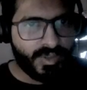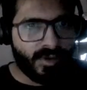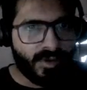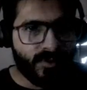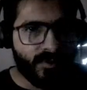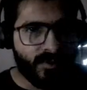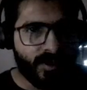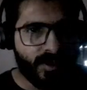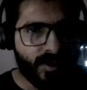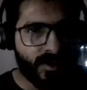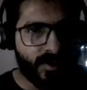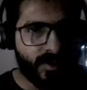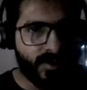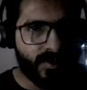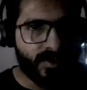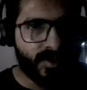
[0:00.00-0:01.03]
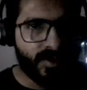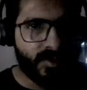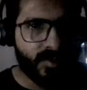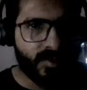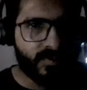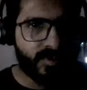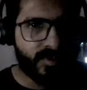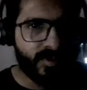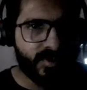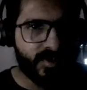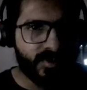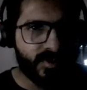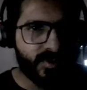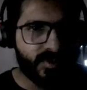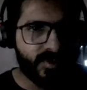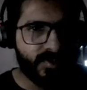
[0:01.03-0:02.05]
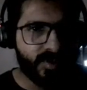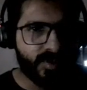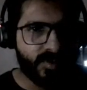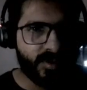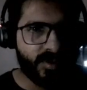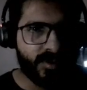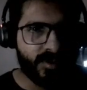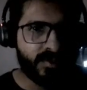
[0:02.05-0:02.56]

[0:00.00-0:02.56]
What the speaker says: We can just remove this maybe.